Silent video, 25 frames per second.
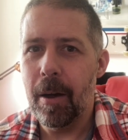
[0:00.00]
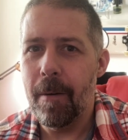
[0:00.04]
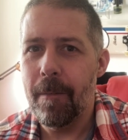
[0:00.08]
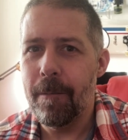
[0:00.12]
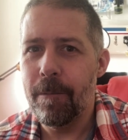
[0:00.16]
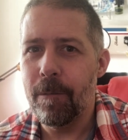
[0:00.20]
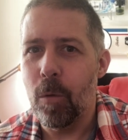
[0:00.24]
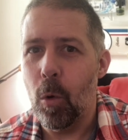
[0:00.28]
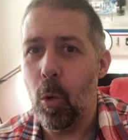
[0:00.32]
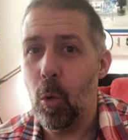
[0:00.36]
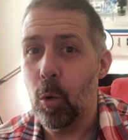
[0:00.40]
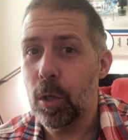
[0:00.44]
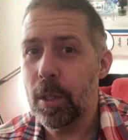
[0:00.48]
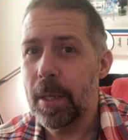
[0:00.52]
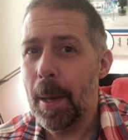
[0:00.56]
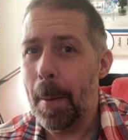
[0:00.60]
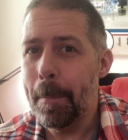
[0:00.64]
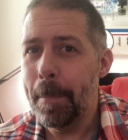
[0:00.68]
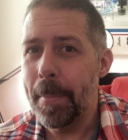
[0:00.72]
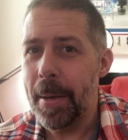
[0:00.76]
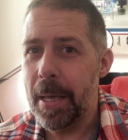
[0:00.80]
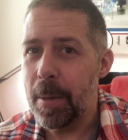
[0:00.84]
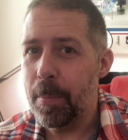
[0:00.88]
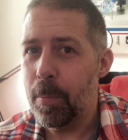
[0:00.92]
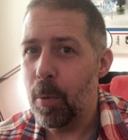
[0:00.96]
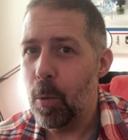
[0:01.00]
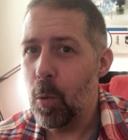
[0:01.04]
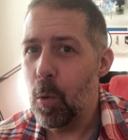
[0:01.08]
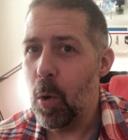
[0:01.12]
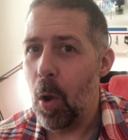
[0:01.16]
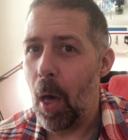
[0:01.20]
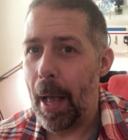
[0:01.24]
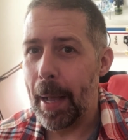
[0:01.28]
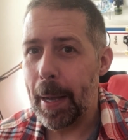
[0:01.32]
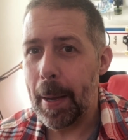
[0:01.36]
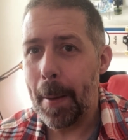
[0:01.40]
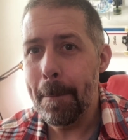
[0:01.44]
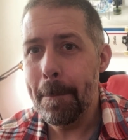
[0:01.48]
for some people
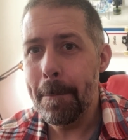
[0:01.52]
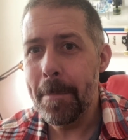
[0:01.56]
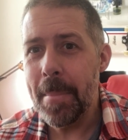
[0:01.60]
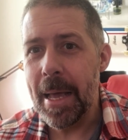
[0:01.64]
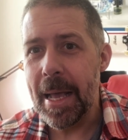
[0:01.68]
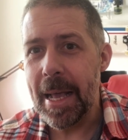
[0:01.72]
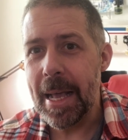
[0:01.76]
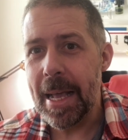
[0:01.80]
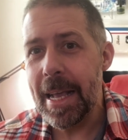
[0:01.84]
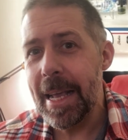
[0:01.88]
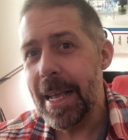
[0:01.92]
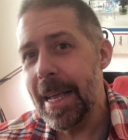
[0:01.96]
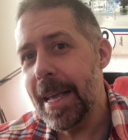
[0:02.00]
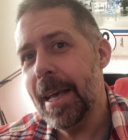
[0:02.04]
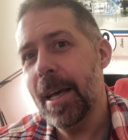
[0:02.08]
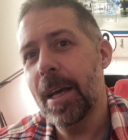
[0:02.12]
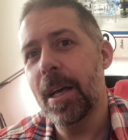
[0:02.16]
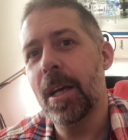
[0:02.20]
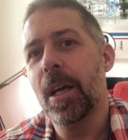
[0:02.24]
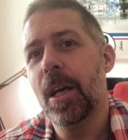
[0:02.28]
like me